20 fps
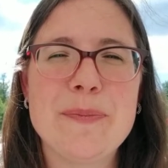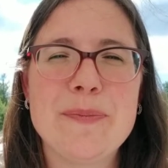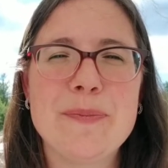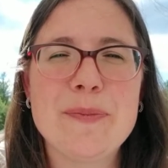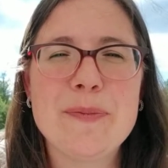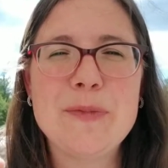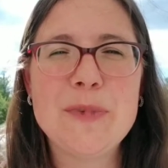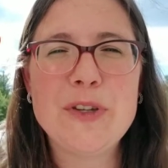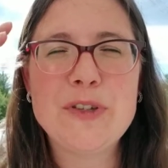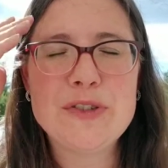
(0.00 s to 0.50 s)

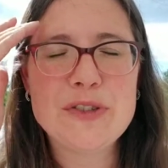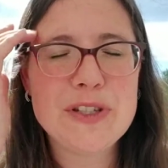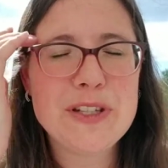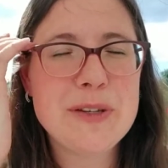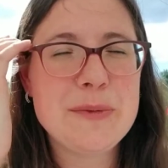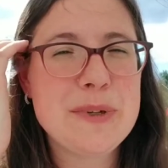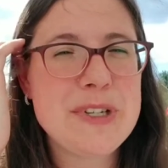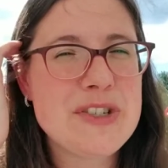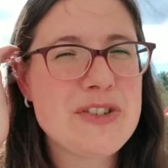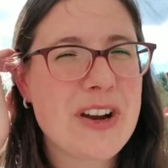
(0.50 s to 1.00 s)
Usually
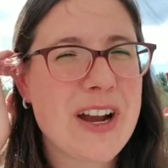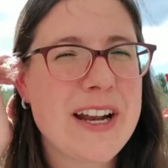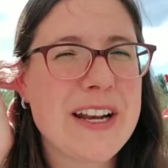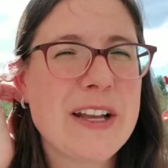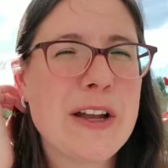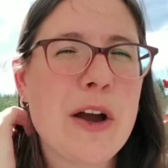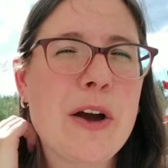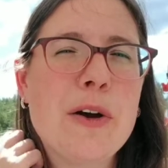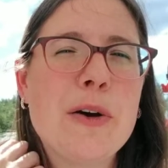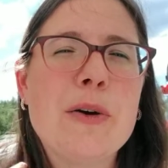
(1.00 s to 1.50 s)
we try to
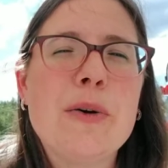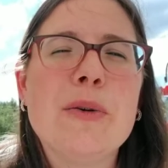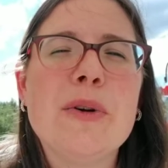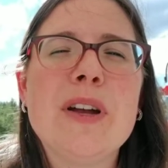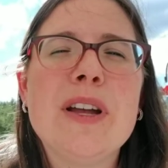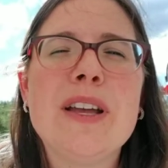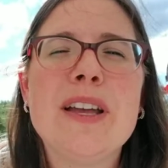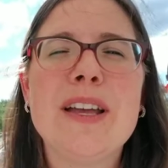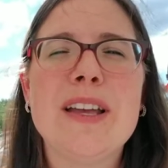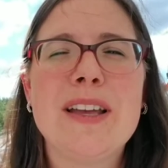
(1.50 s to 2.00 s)
go
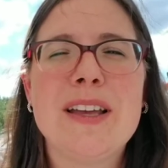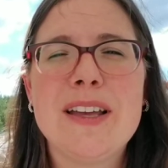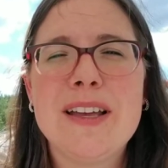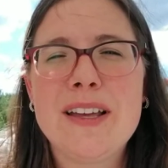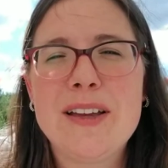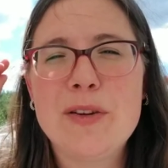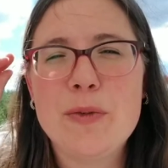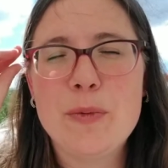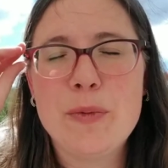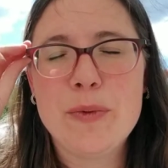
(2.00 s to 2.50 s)

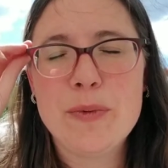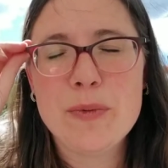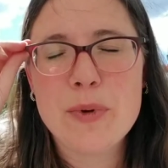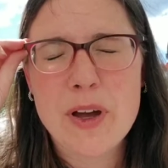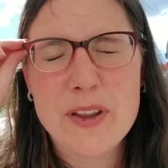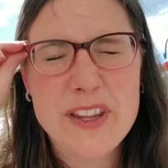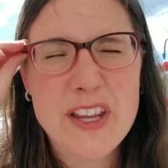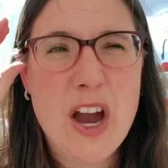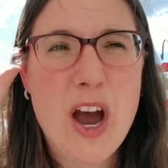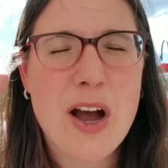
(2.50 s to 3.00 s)

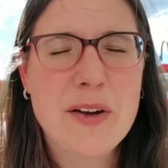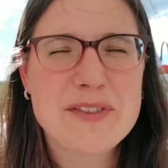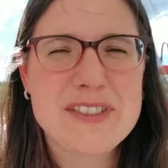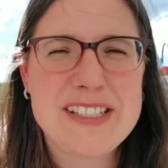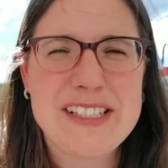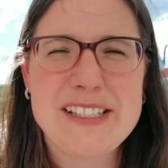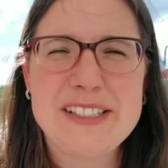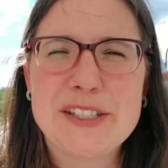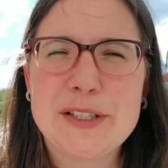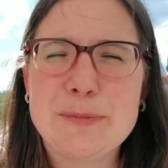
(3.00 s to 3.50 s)
on the off
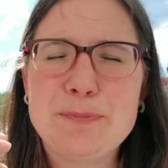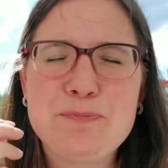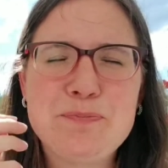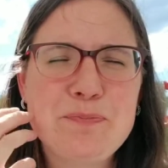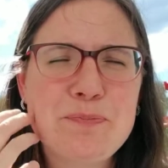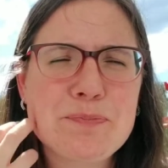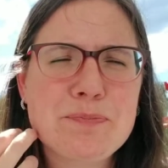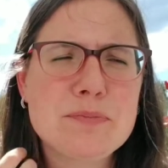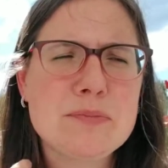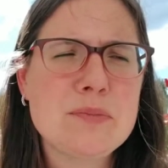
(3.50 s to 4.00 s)
season,
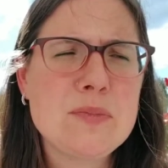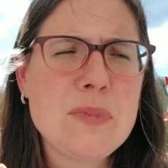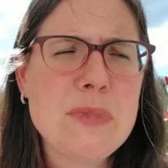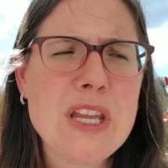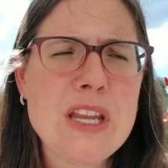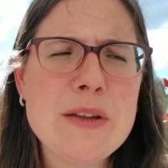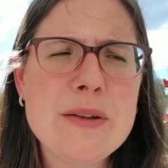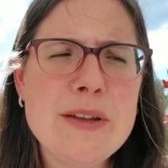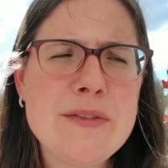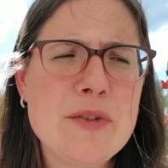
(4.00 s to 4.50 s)

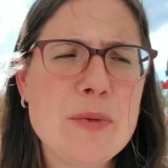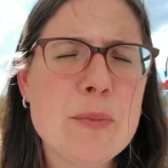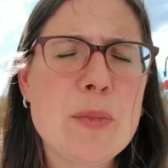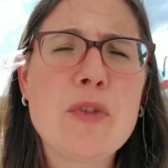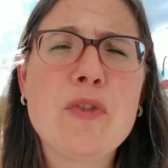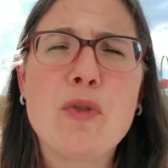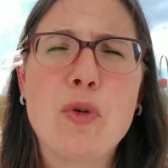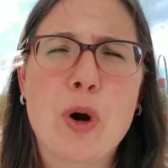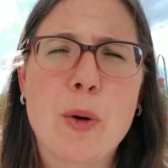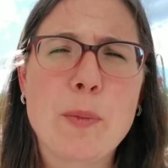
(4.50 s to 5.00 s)
even
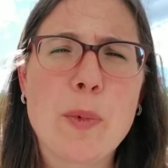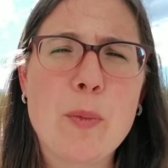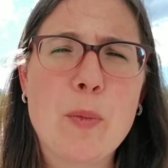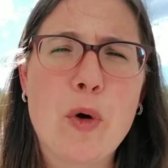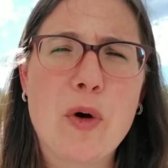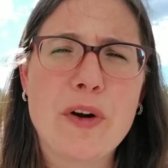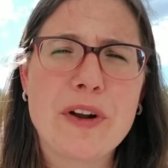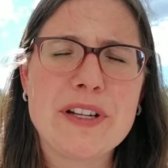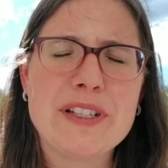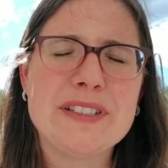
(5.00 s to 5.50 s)
before
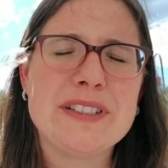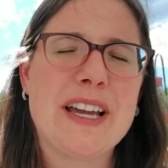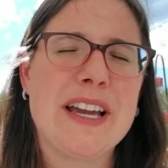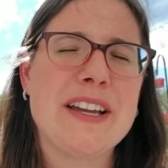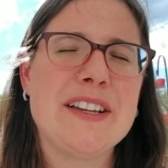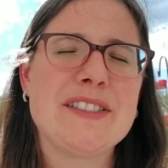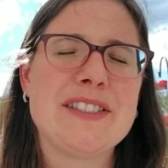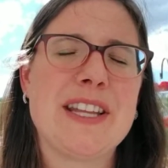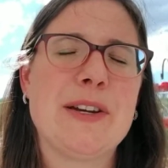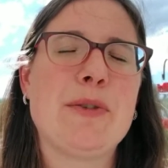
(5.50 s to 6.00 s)
Memorial
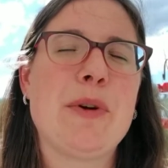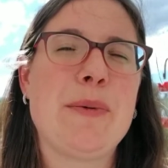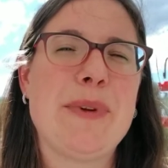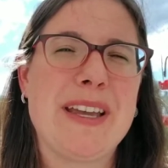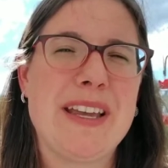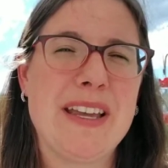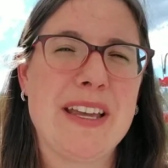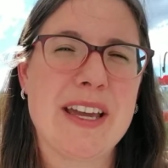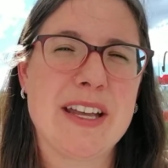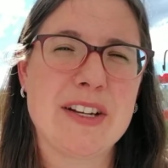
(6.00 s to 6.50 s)
Day, so that way we
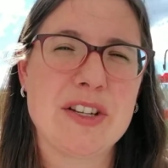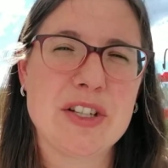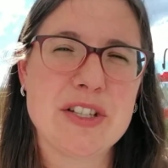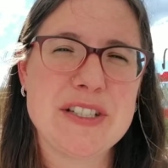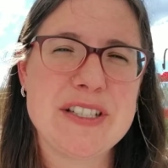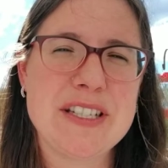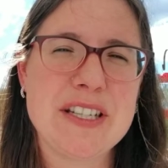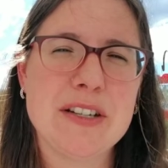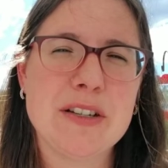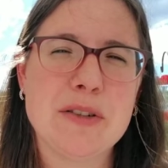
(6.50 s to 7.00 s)
can get a
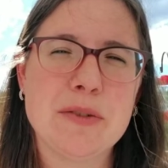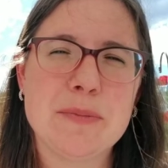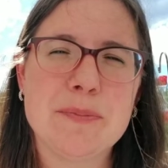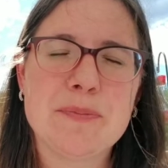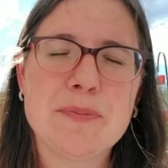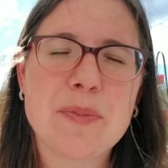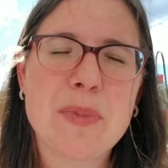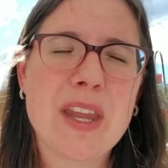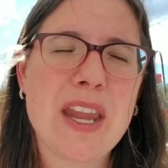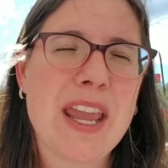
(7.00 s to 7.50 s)
good deal.
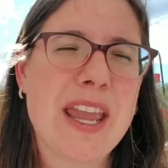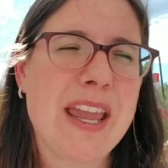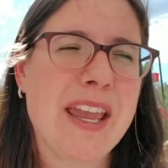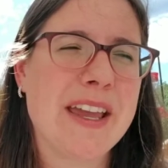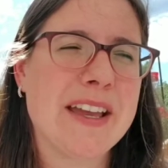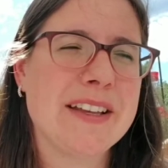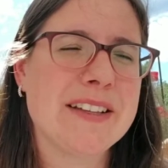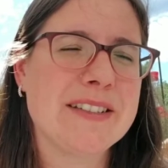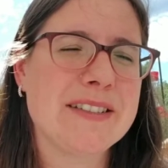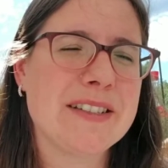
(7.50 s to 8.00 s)

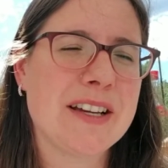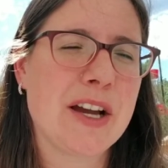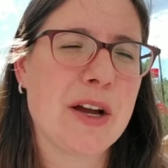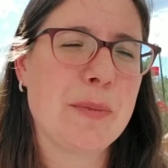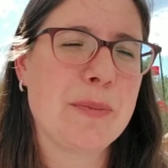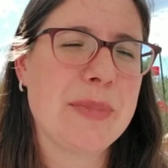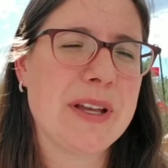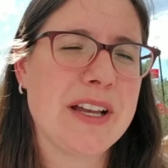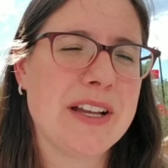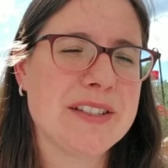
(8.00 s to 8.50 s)
And
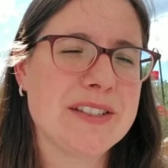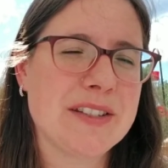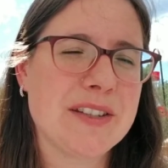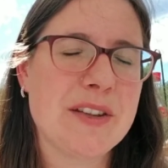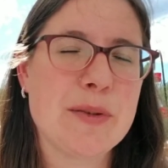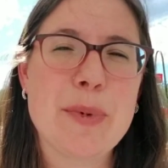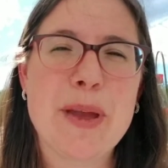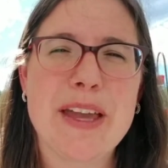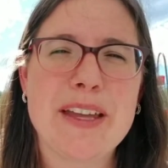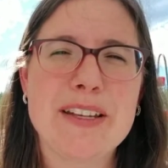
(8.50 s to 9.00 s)
because of
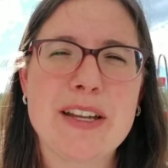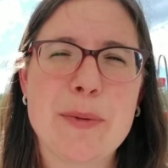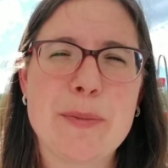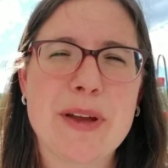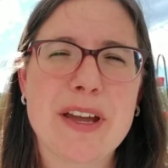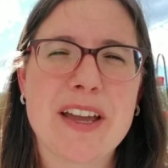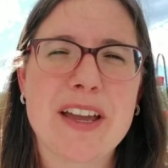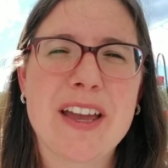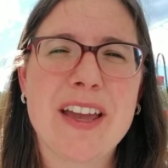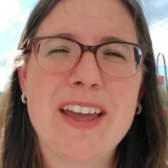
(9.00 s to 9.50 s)
the
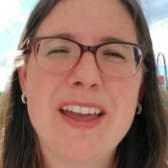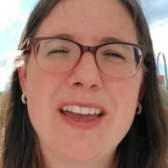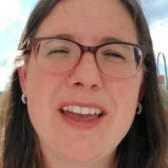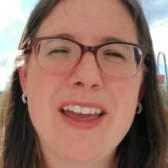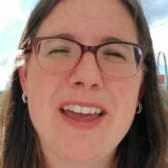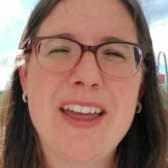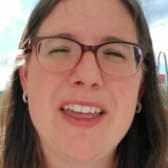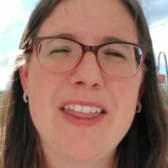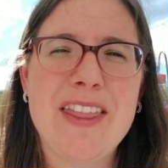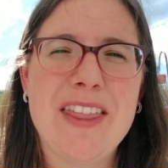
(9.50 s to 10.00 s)
pandemic,
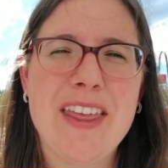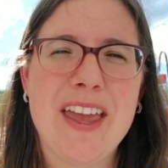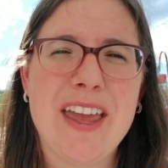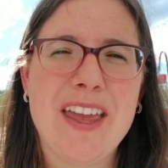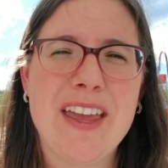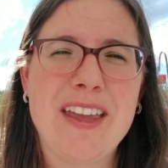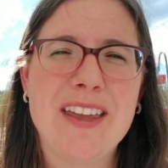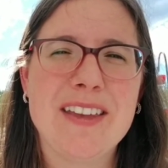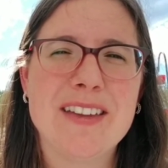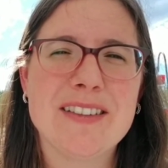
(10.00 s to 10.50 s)

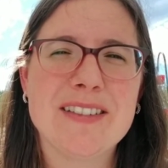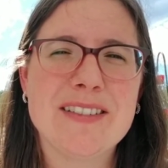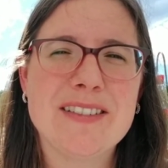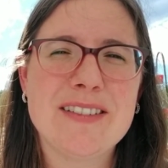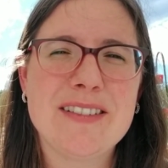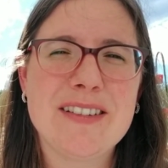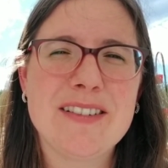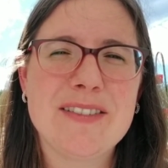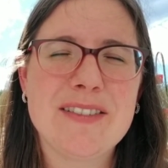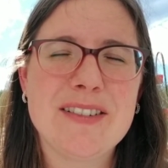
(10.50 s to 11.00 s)
they
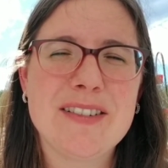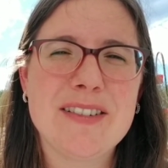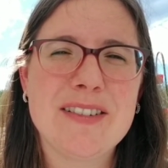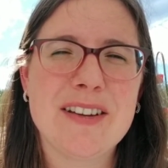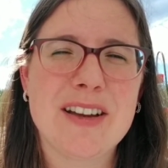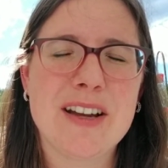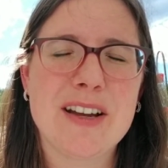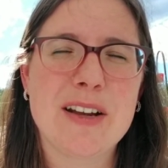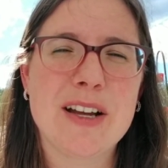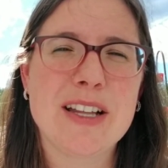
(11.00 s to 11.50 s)

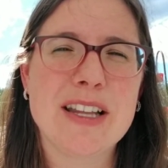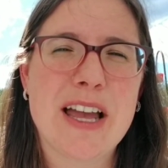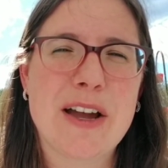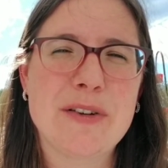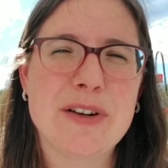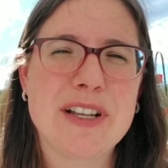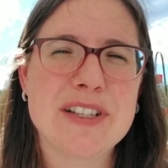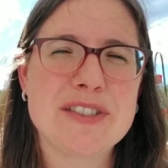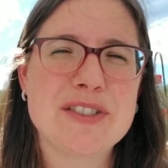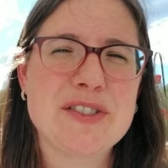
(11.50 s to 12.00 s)

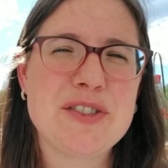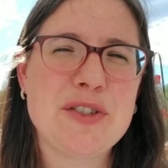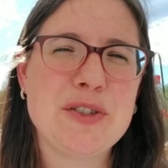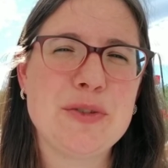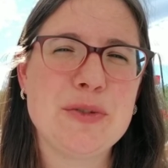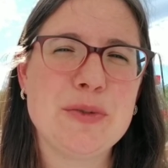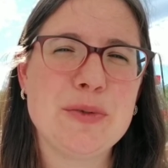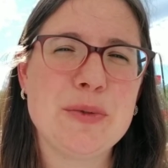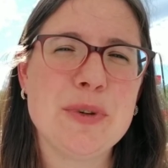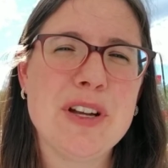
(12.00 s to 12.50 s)
allowed us
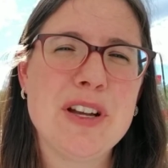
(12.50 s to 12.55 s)
to